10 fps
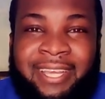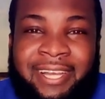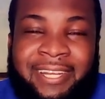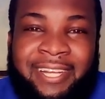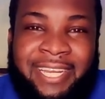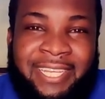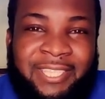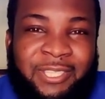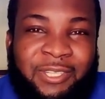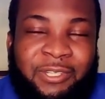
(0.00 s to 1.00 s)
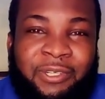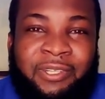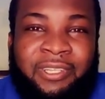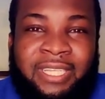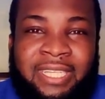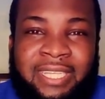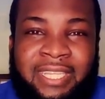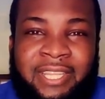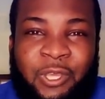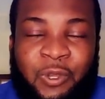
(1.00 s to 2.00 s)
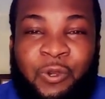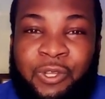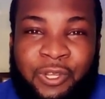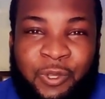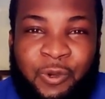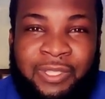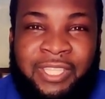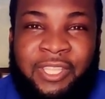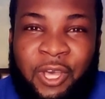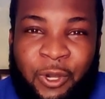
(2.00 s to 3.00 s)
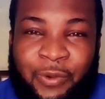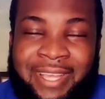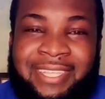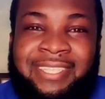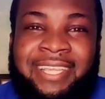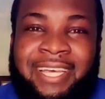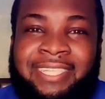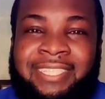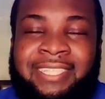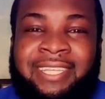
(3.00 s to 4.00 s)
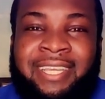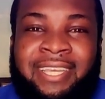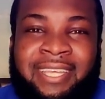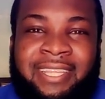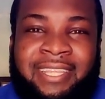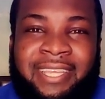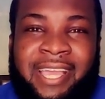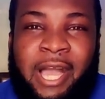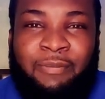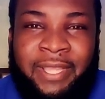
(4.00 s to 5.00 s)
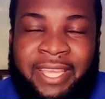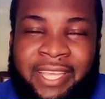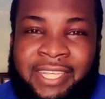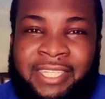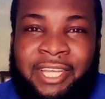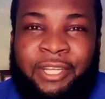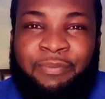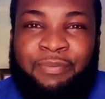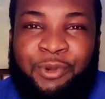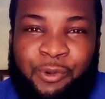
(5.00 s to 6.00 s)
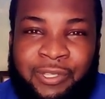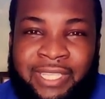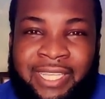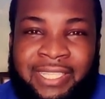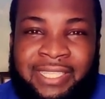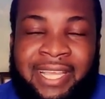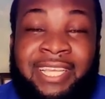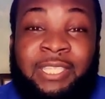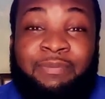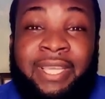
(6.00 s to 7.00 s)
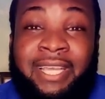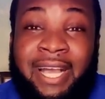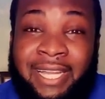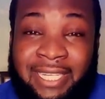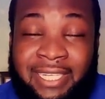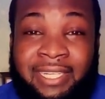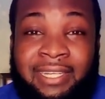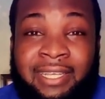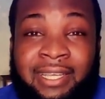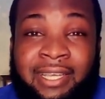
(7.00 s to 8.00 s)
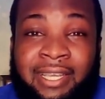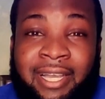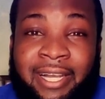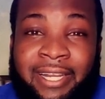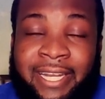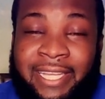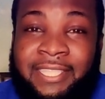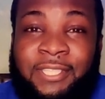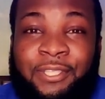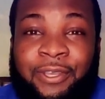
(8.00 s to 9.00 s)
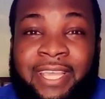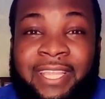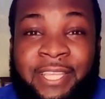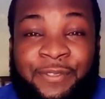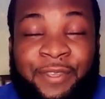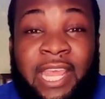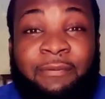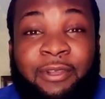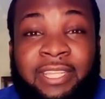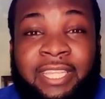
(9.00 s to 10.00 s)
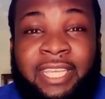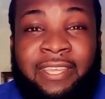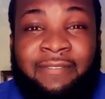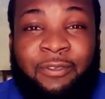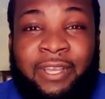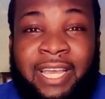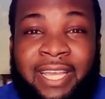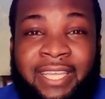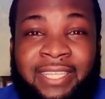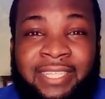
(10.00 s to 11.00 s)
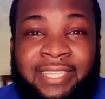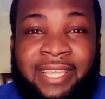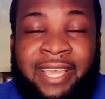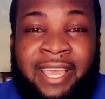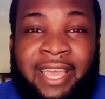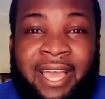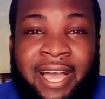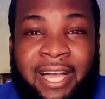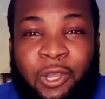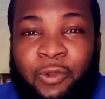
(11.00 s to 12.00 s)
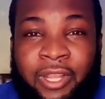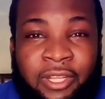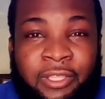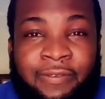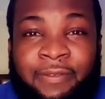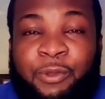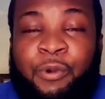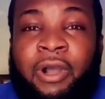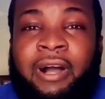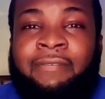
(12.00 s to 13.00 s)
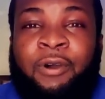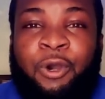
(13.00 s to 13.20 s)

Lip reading: Alright, so the good news now is that the application process has begun. Alright, so in this video I'm going to give you guys a quick little view of